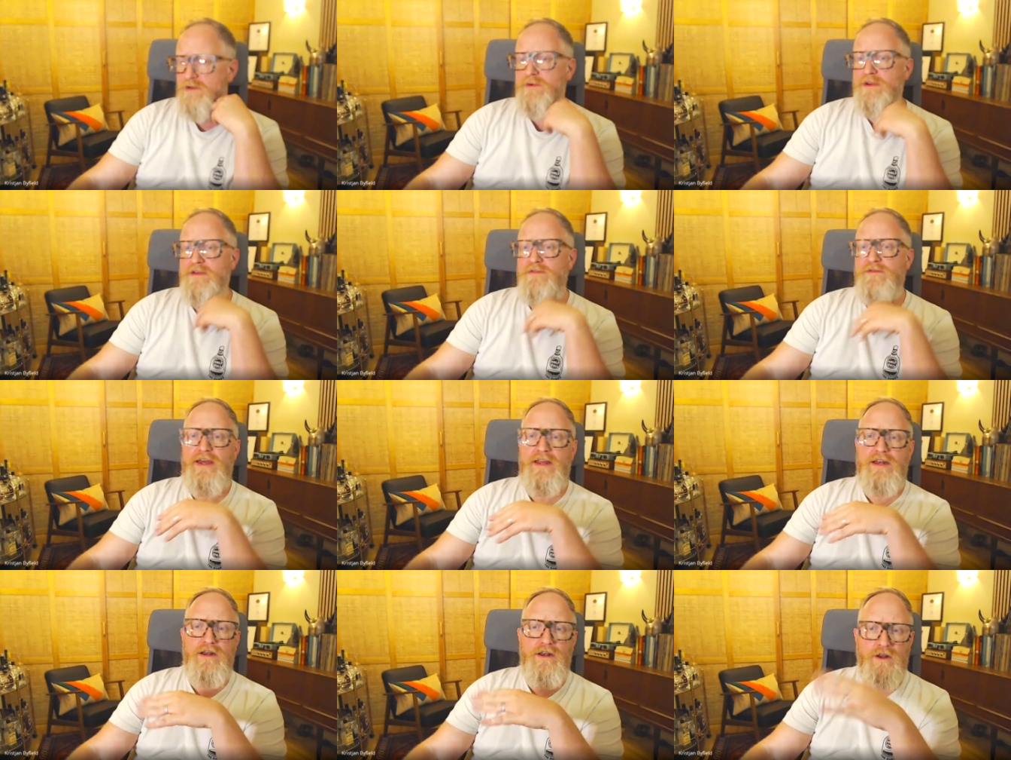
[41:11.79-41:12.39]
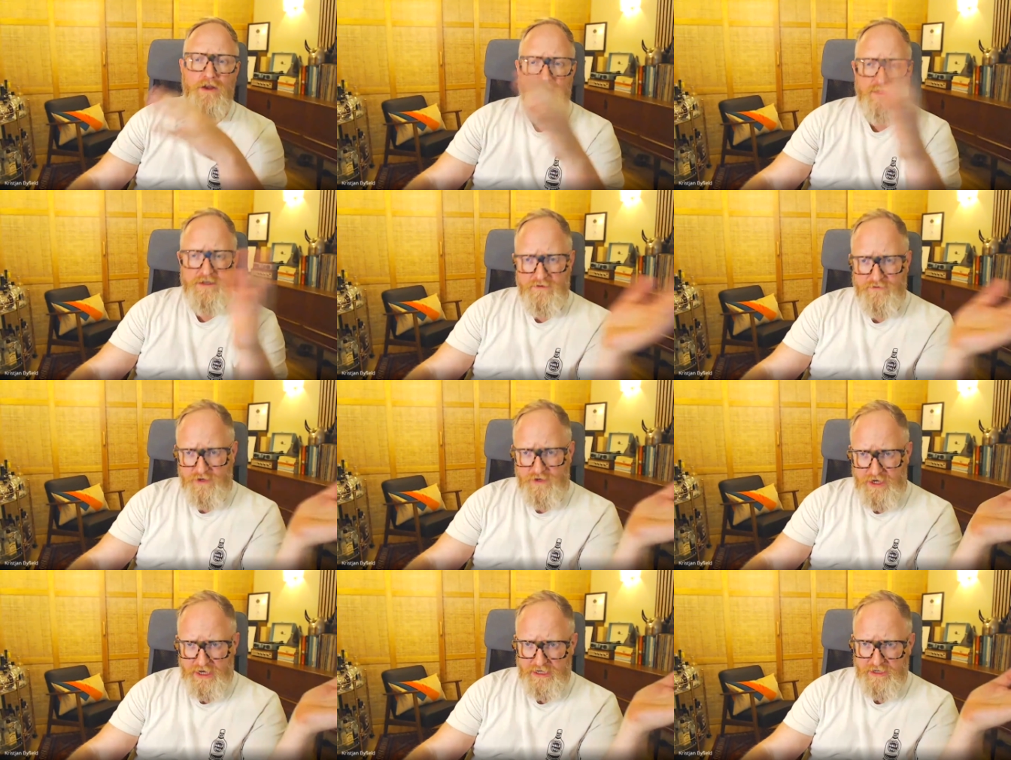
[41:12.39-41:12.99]
We've had lots
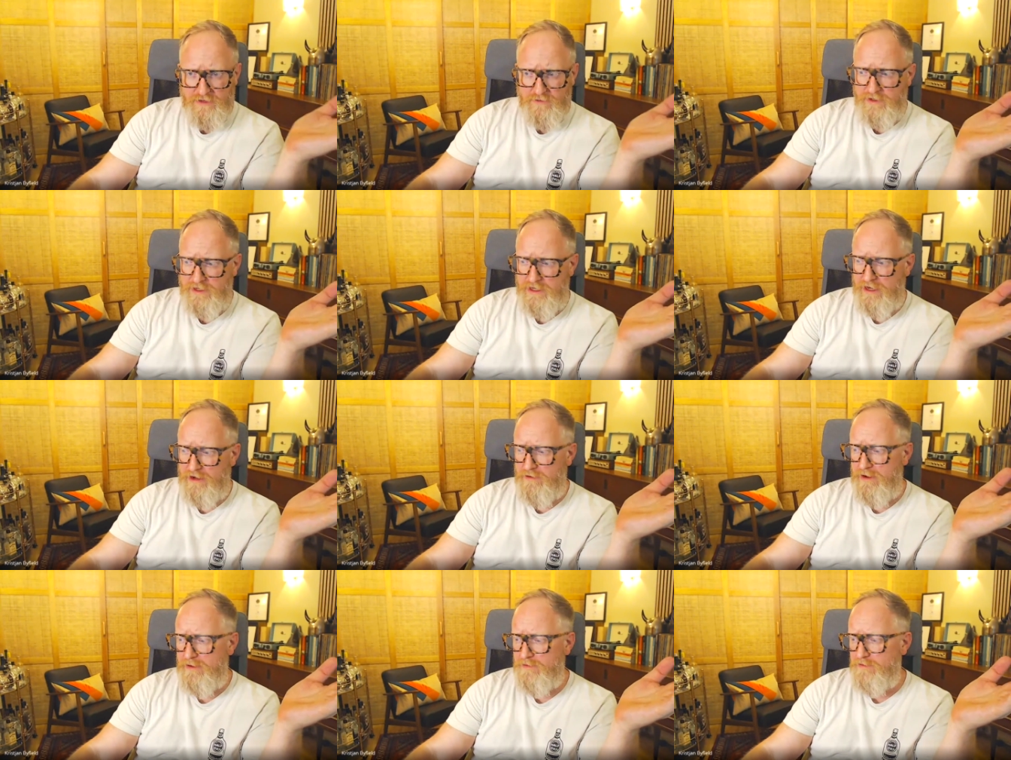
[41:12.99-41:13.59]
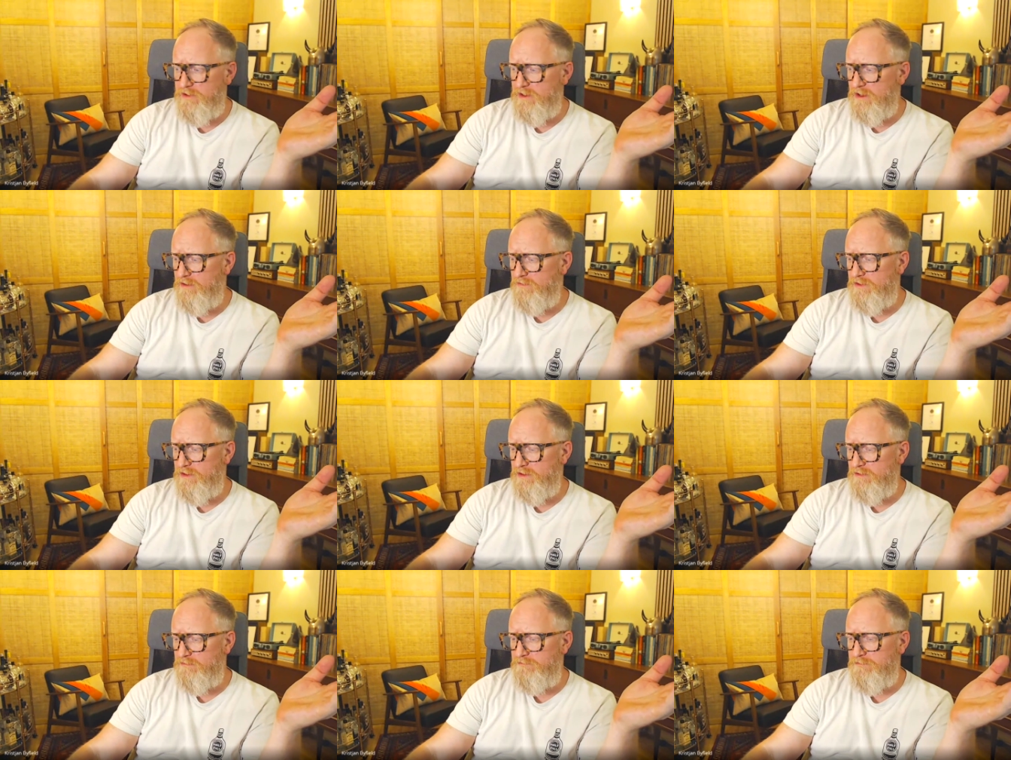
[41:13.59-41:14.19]
of chats with CRMs over
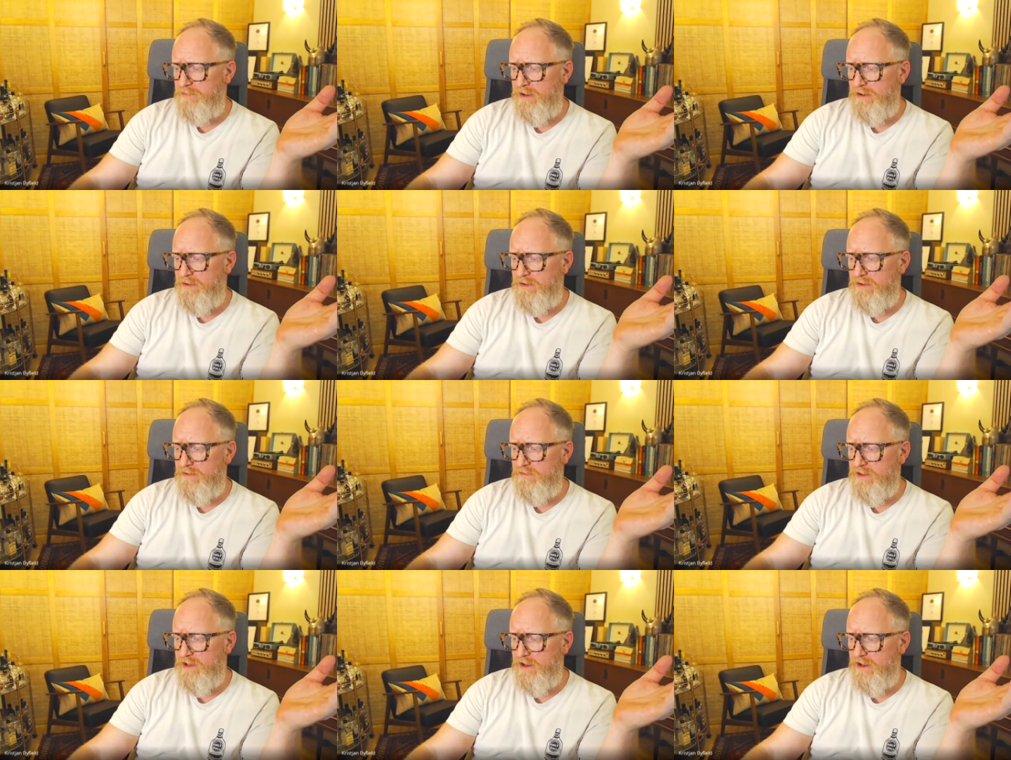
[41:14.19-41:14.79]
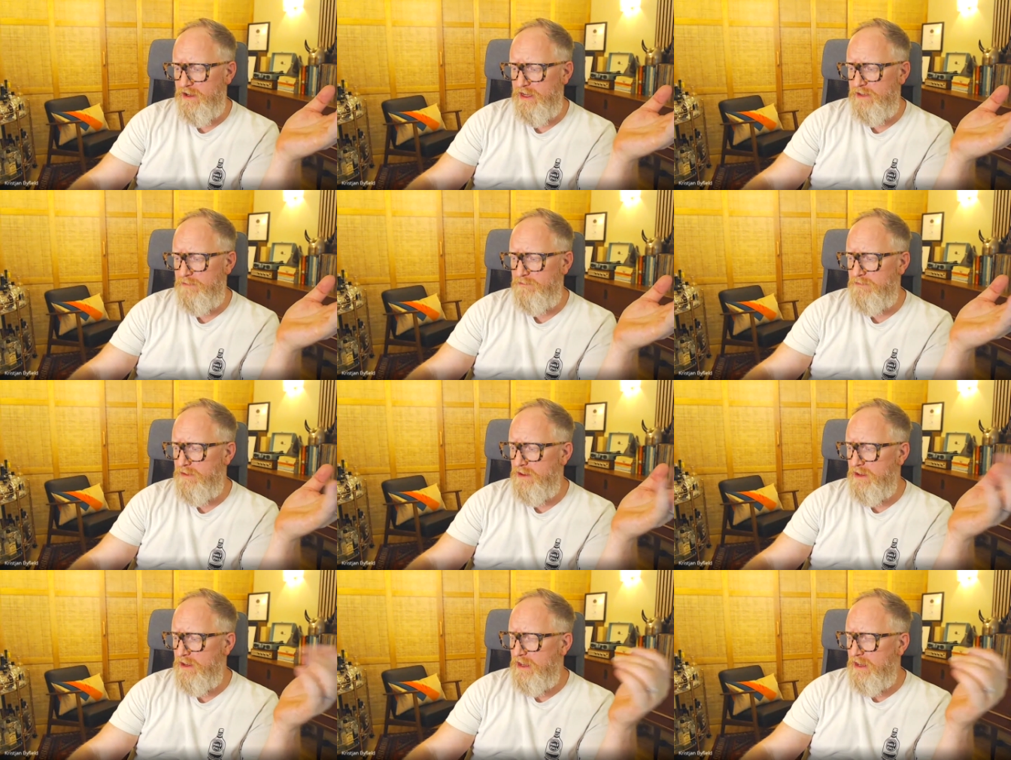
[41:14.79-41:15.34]
the period of time.